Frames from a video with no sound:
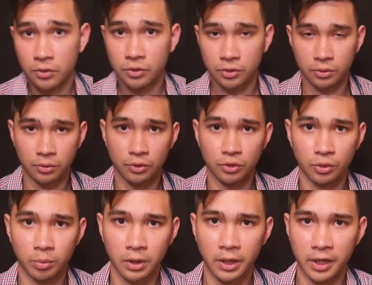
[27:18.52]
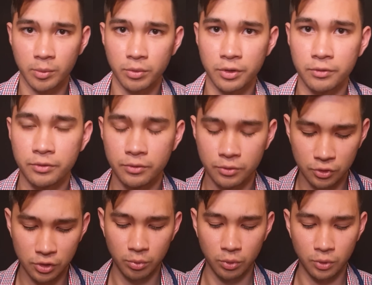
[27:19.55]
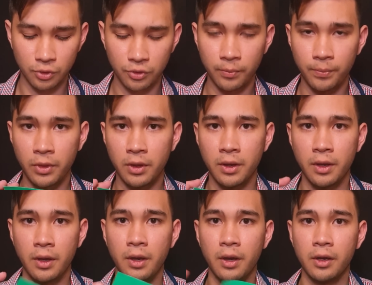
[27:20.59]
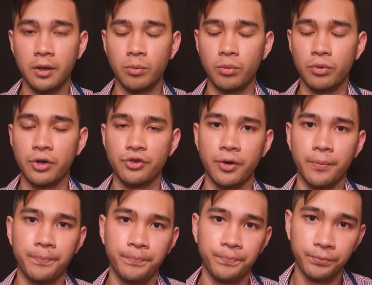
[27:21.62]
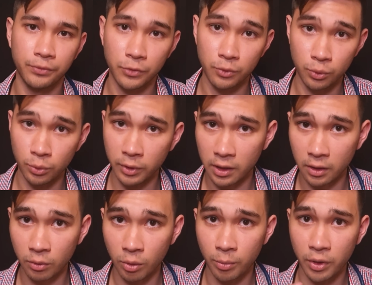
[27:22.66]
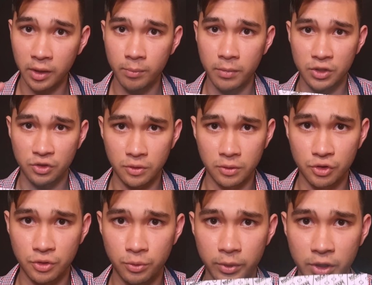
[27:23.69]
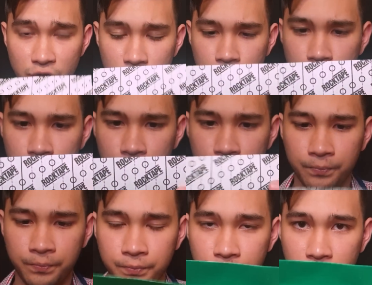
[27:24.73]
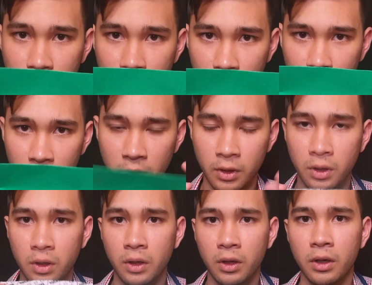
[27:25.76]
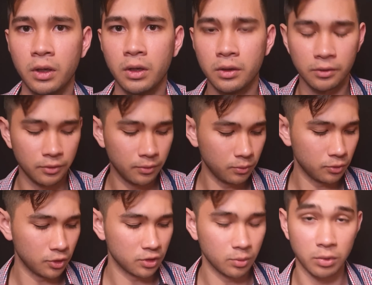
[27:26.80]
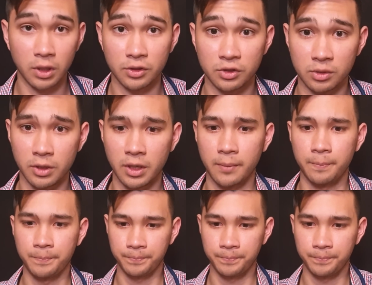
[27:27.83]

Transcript: Just going to apply a bit of support and pressure through that lower back musculature region. And just apply some of that.